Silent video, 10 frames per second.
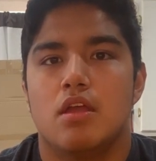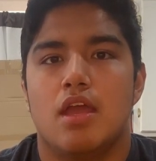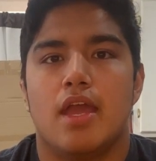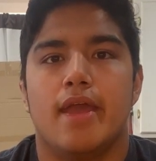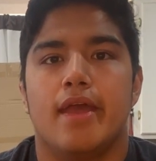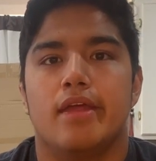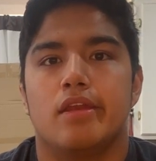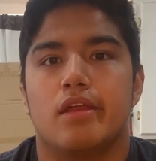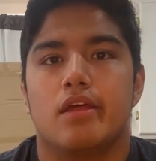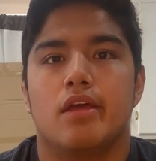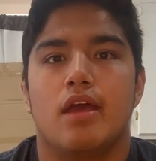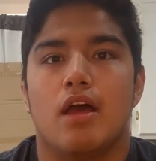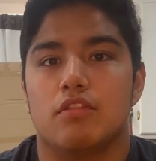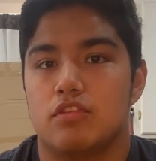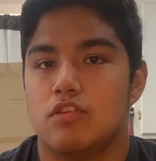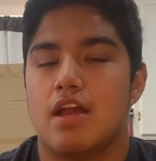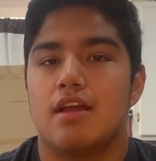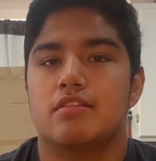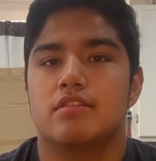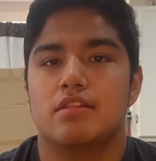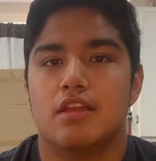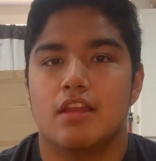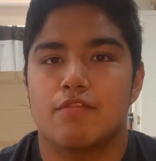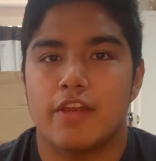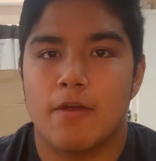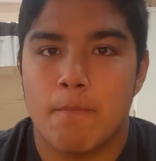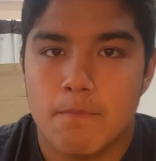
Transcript: and I'll see you guys in the next video.